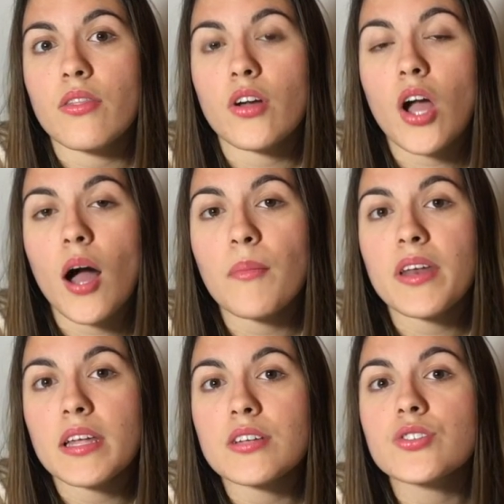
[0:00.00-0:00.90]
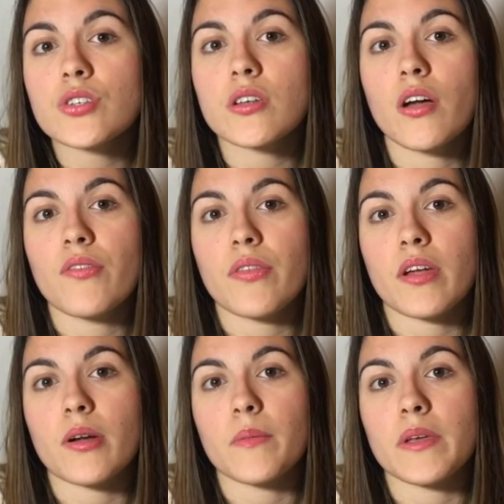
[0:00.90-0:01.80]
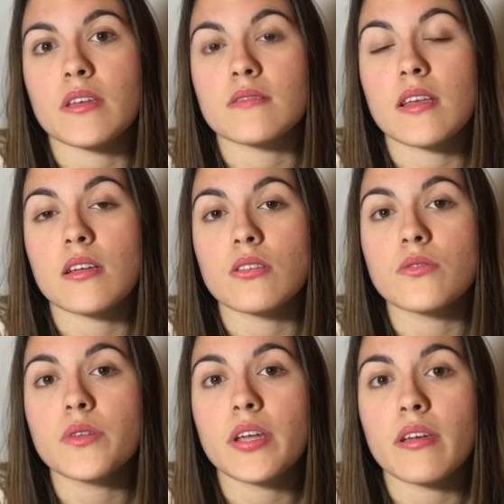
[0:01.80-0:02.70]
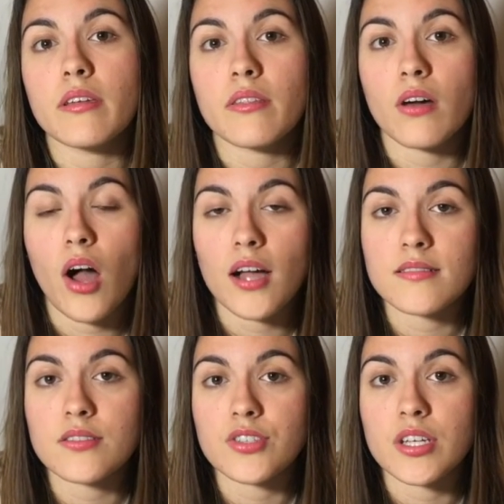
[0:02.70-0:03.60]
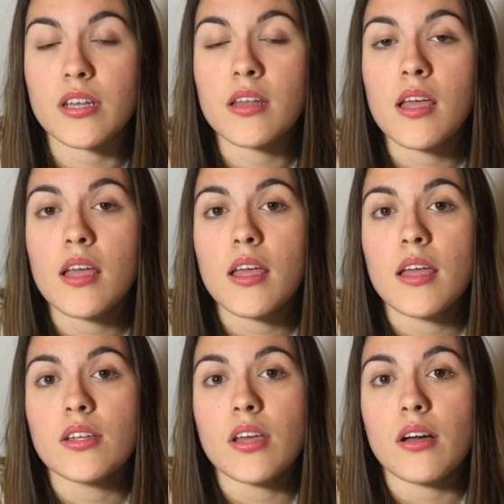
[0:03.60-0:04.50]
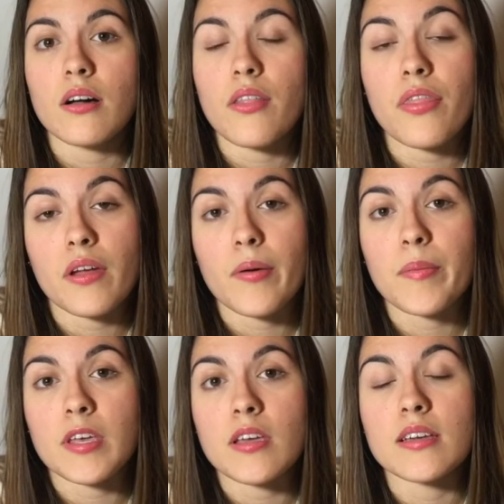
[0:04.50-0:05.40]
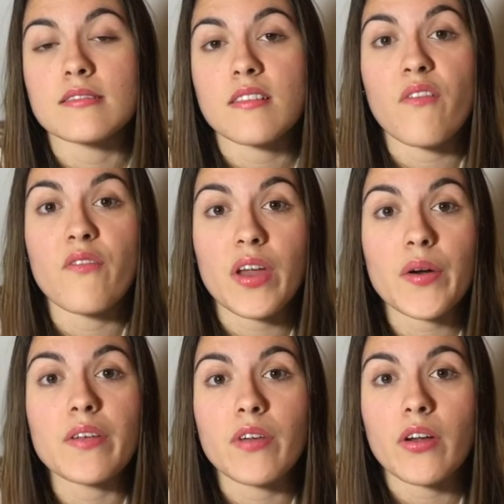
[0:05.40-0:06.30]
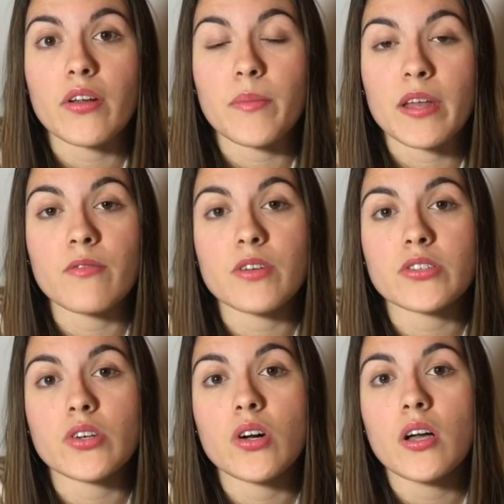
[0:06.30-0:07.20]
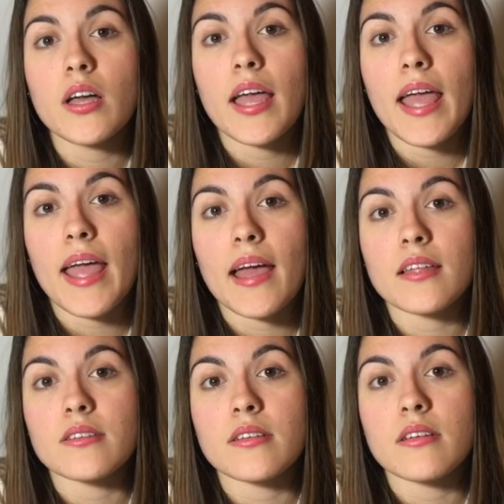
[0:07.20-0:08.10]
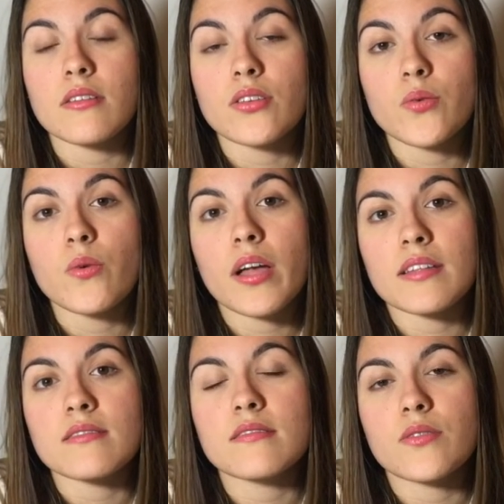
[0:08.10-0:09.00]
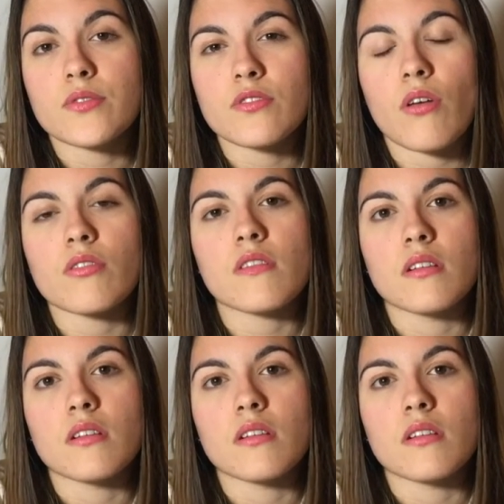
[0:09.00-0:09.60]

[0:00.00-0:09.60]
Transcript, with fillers: the combination of therapies, including the oxygen therapy, is very, very beneficial, and you will get to see results a